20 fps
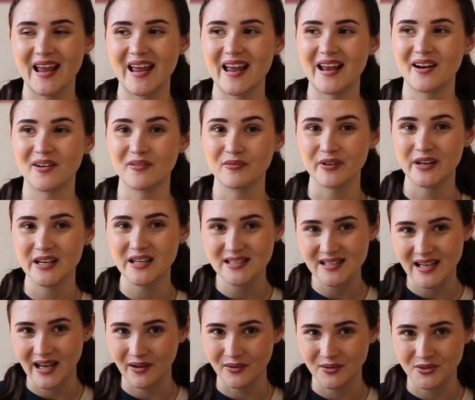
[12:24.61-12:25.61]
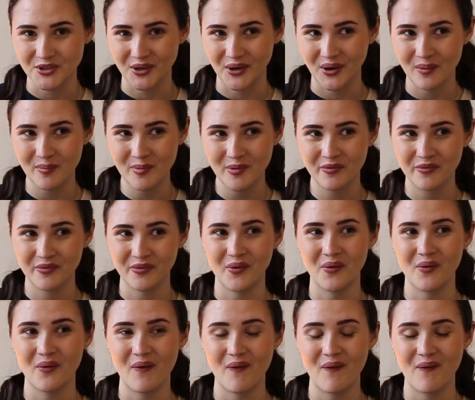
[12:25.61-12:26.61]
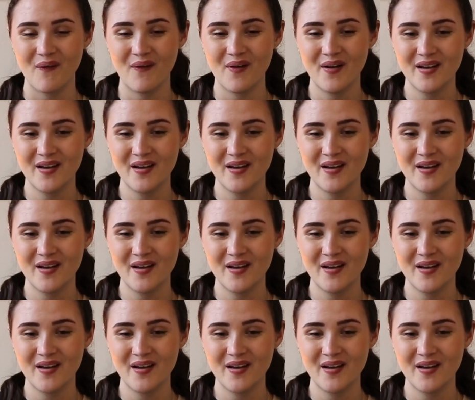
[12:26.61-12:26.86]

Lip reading: in a retail job for